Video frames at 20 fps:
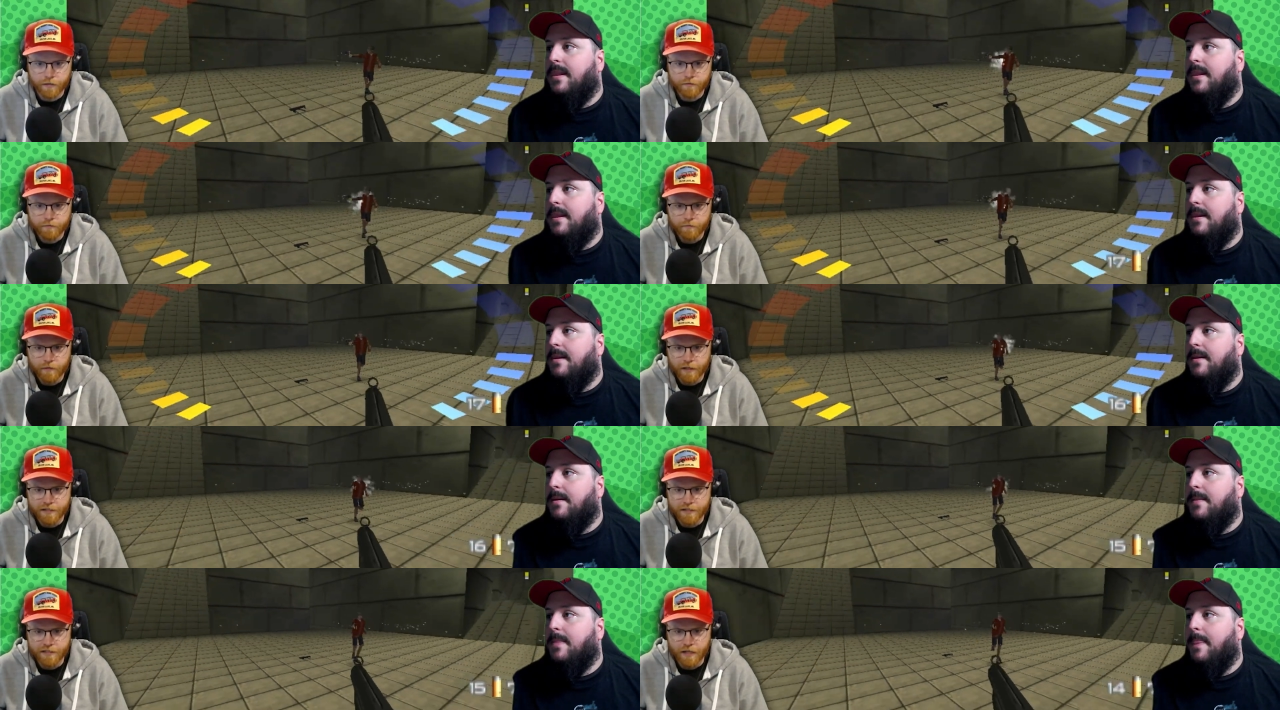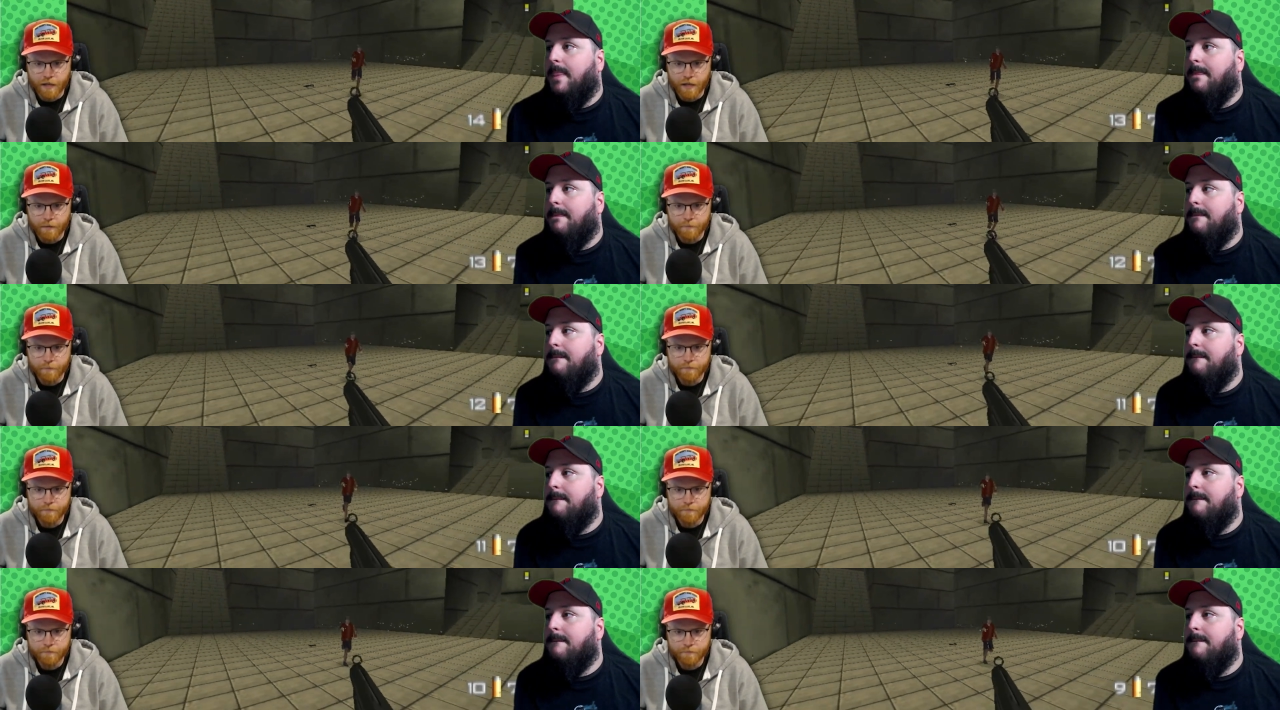Speaker 1: next time.
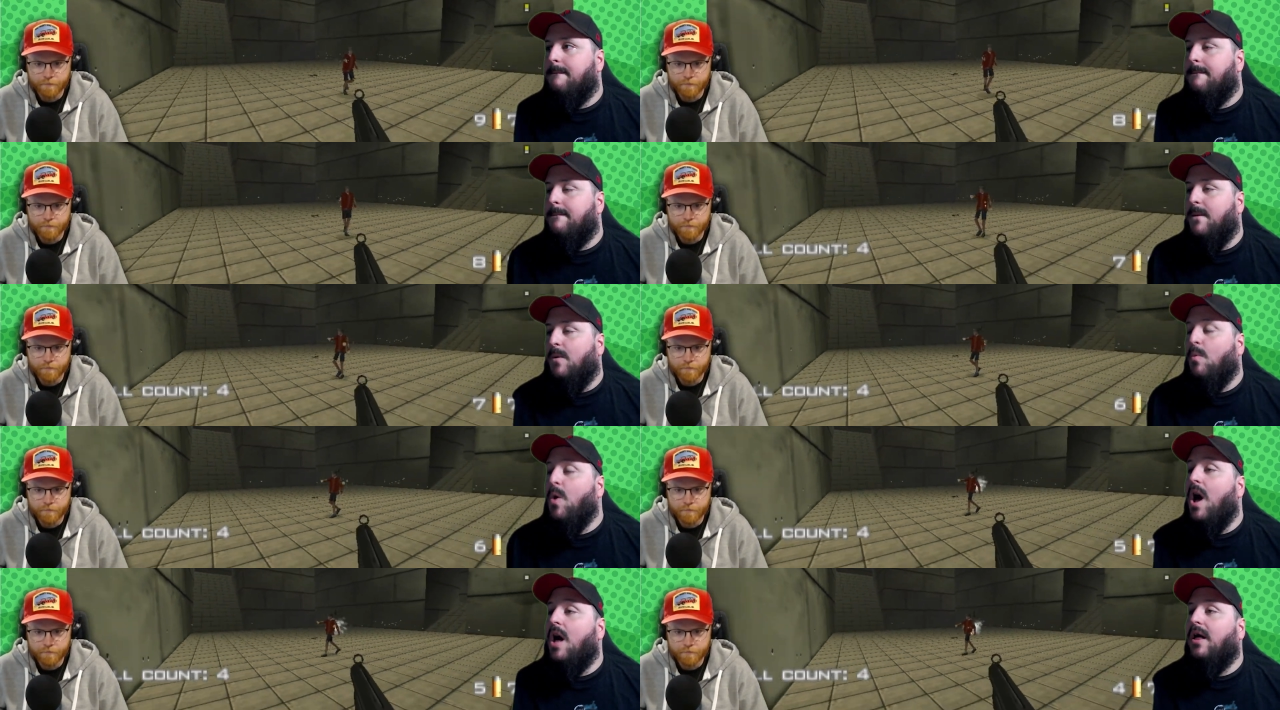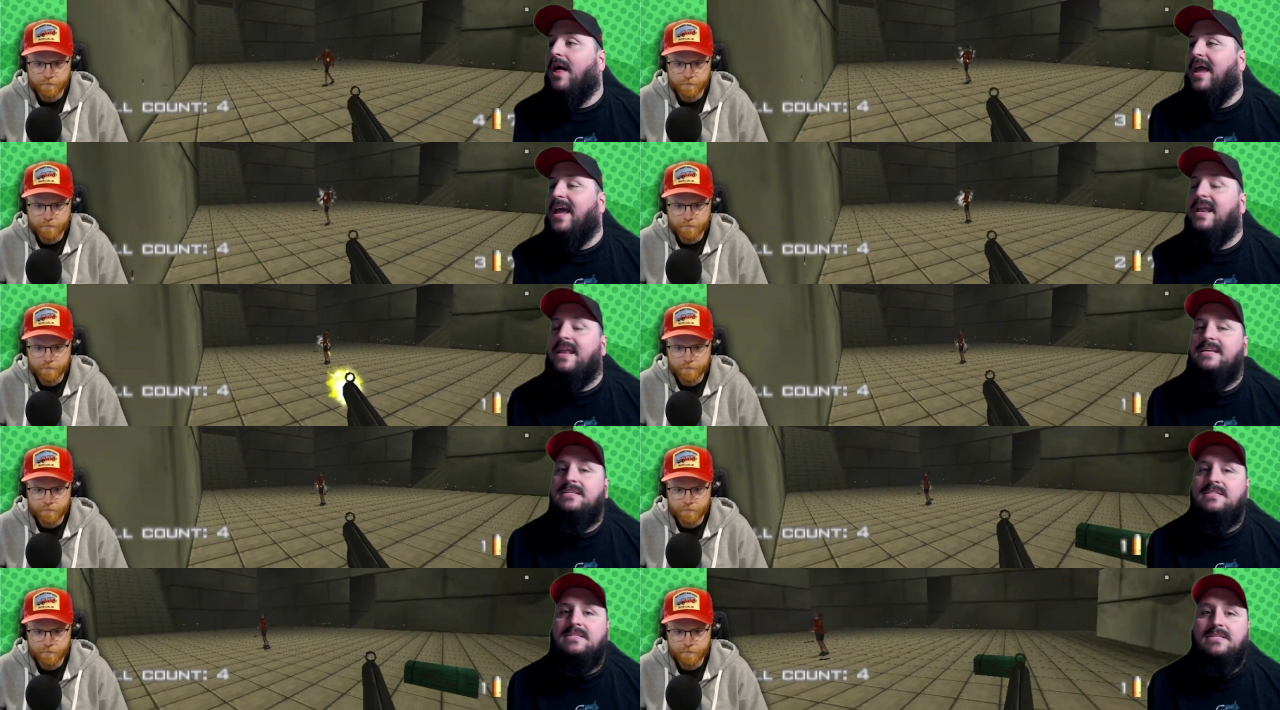Well, it
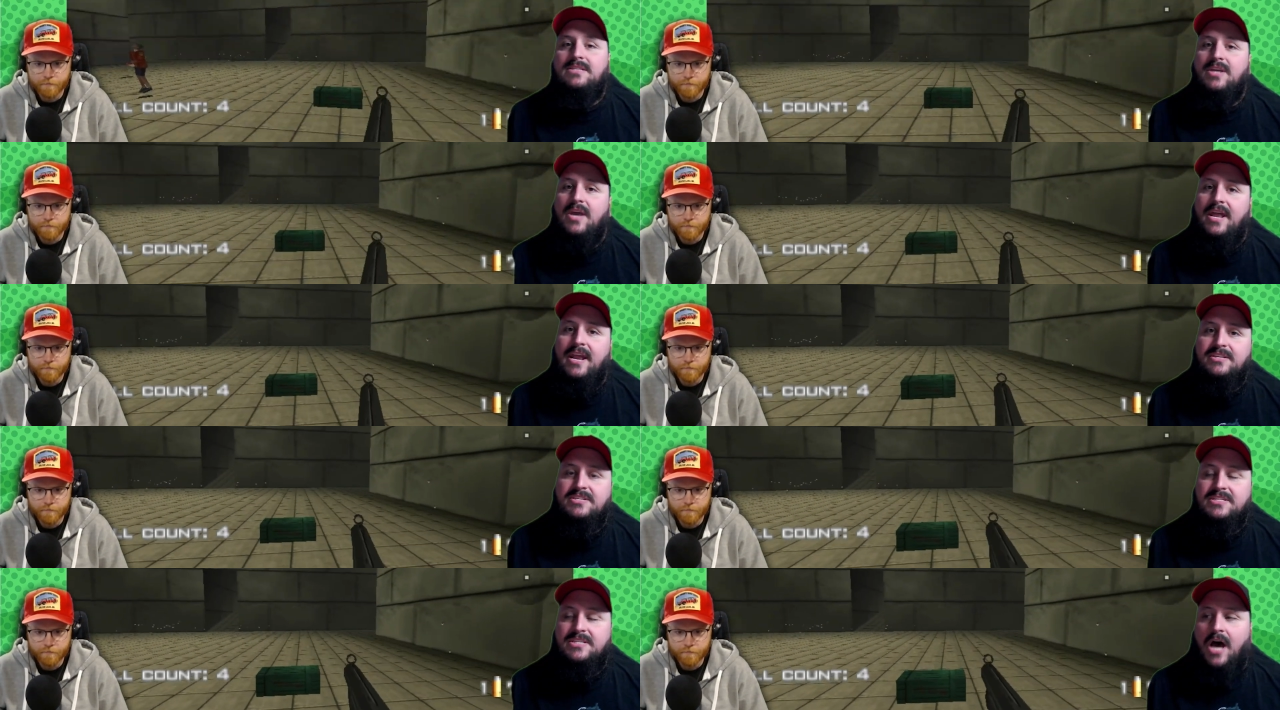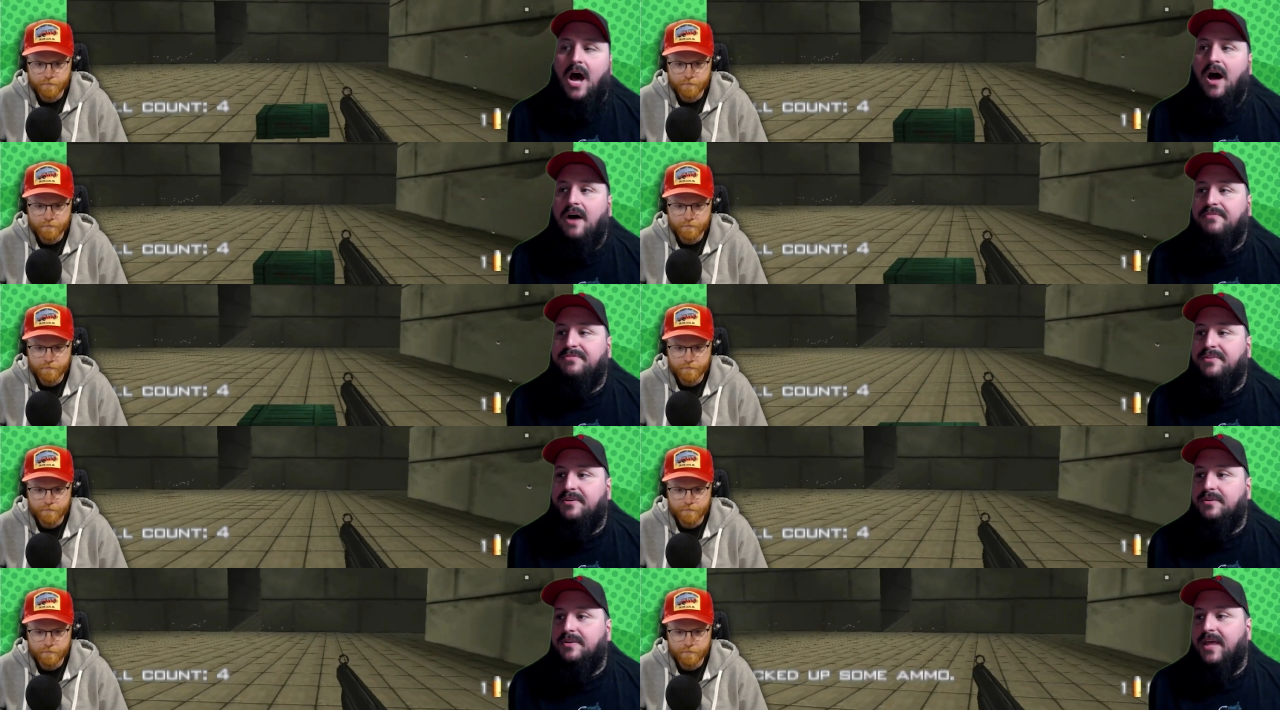is it is
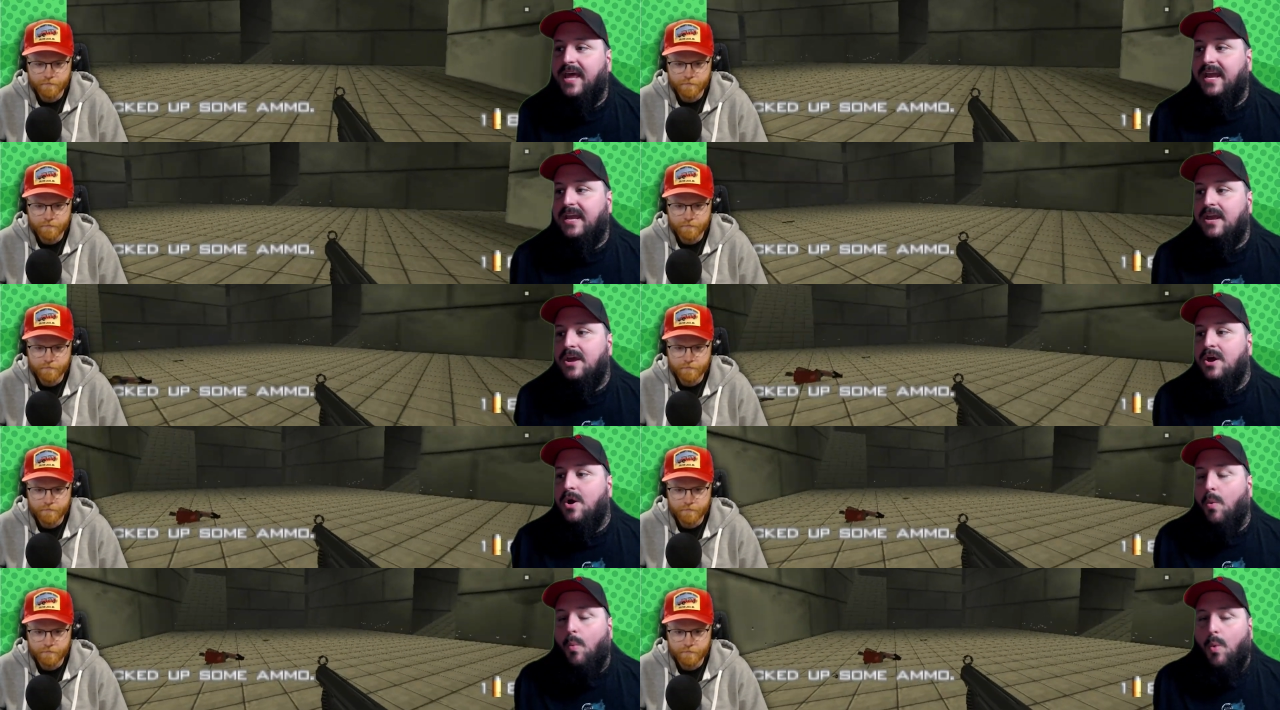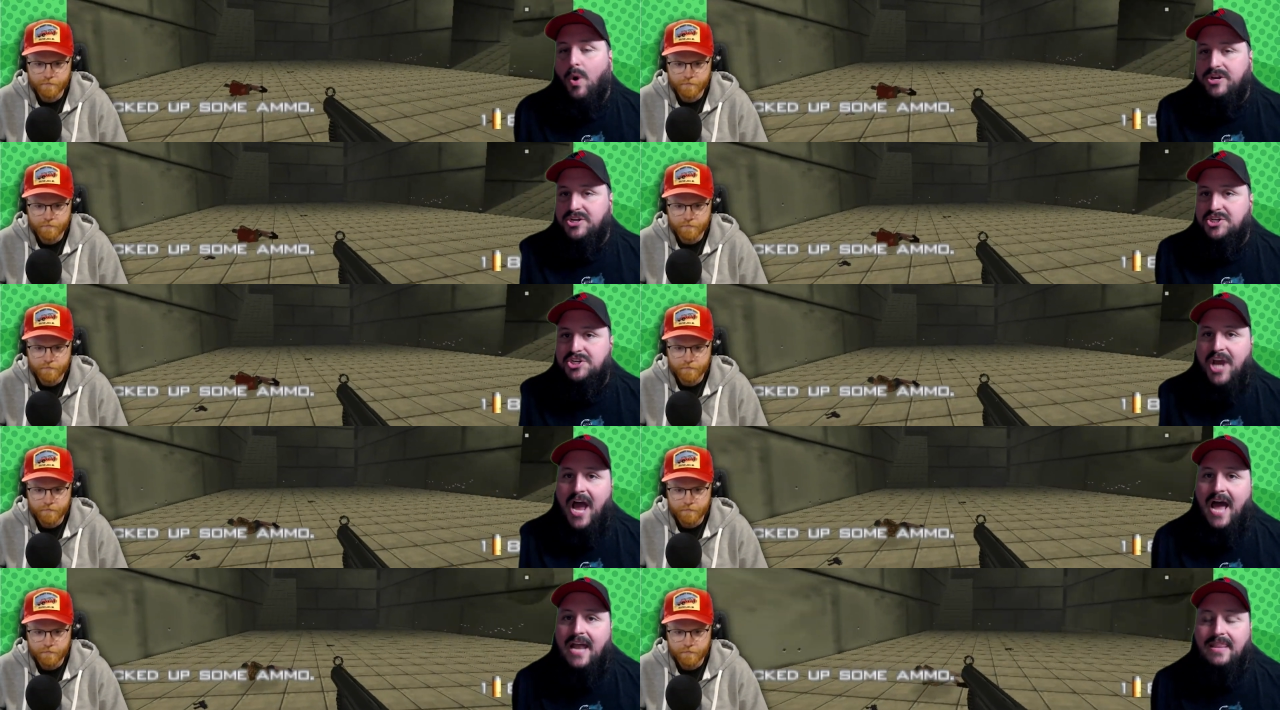tough, dude. Like one
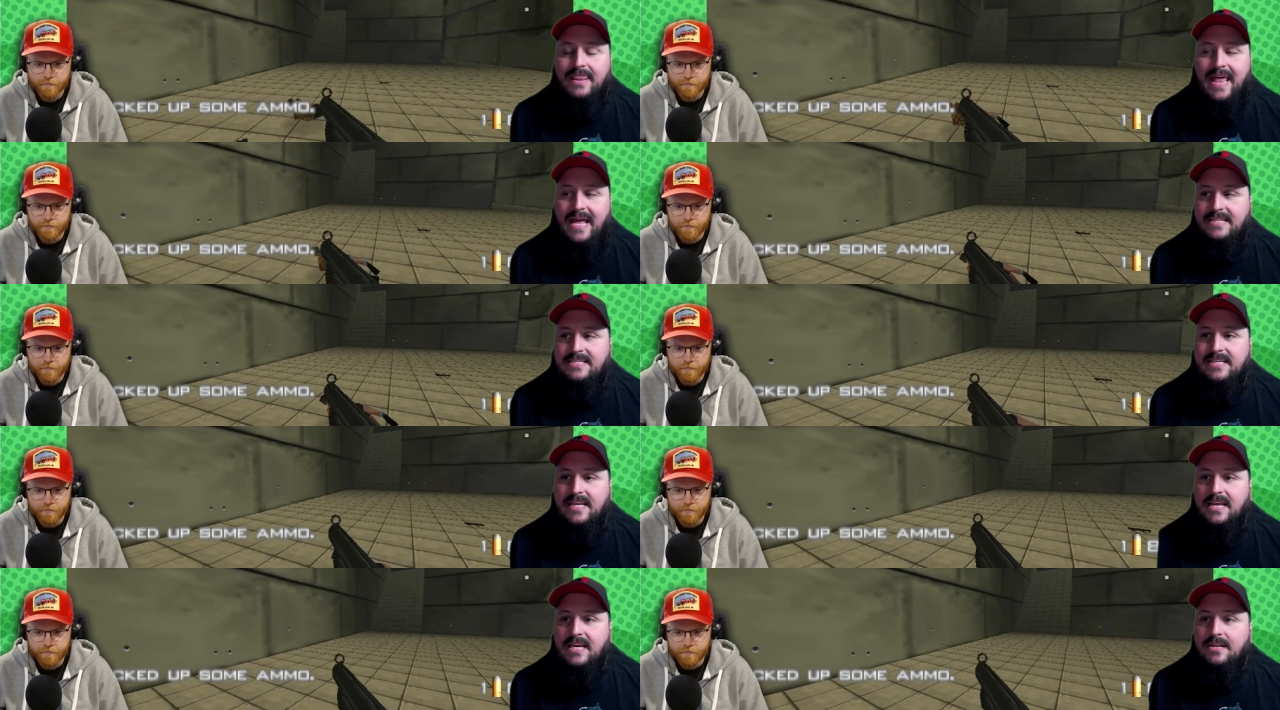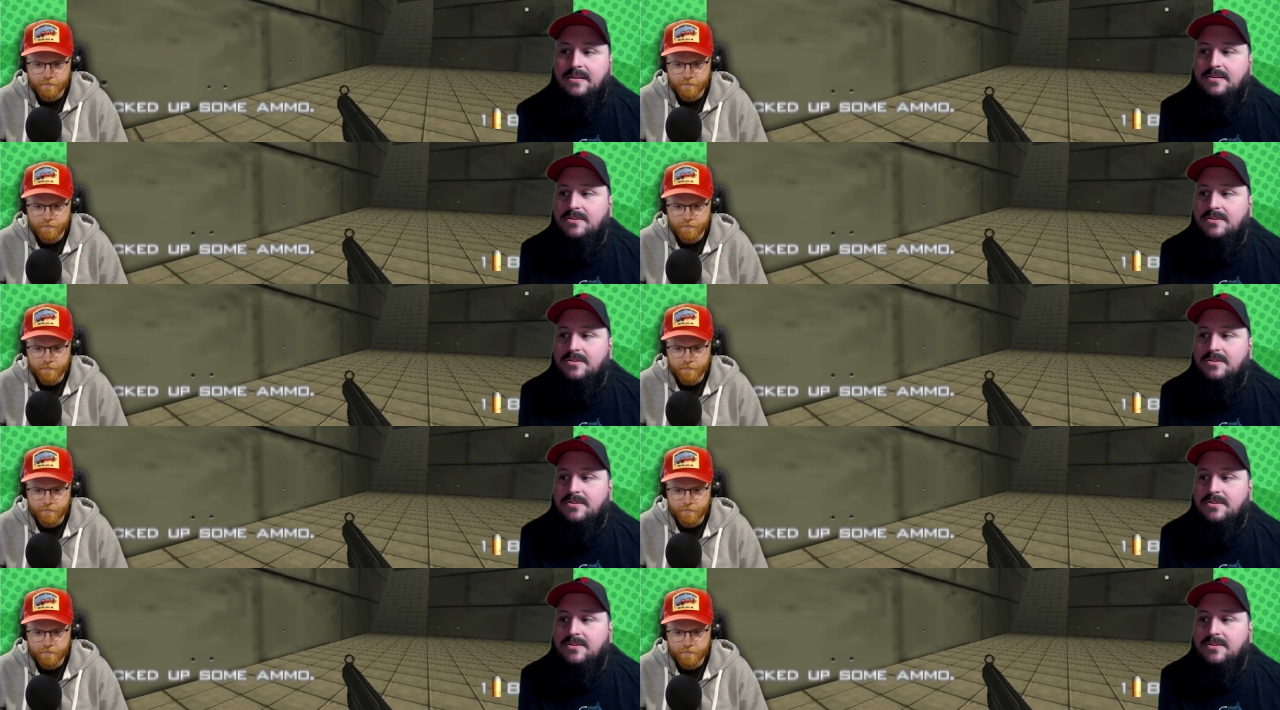shot and that's it.